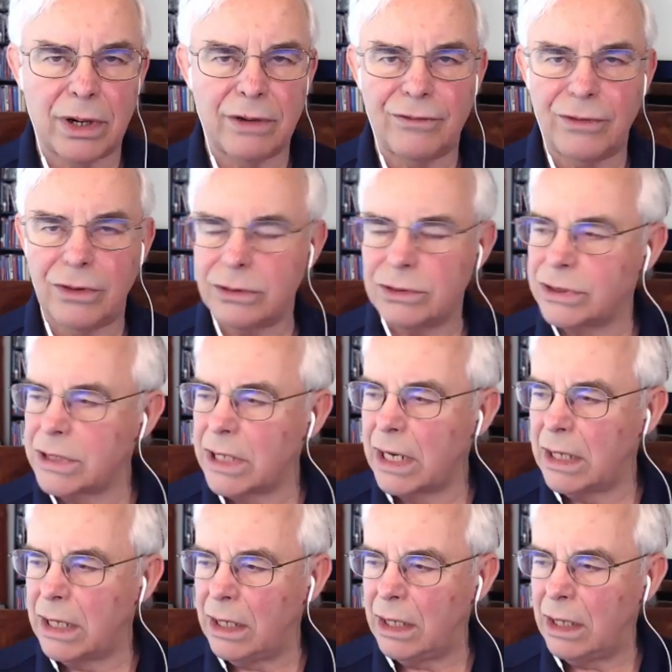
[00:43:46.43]
of your
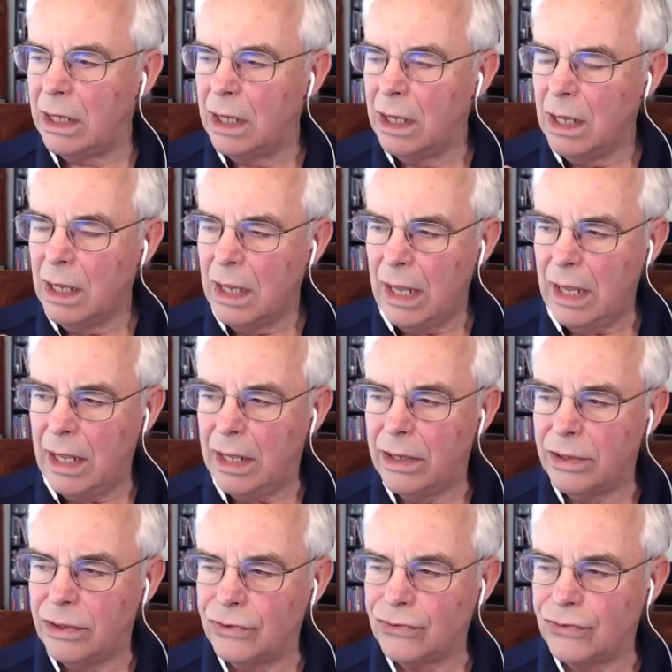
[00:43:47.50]
psyche
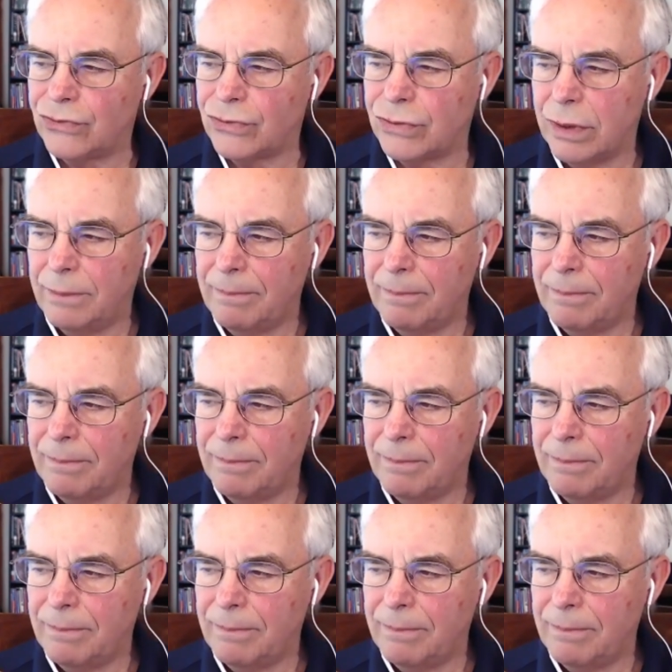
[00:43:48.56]
is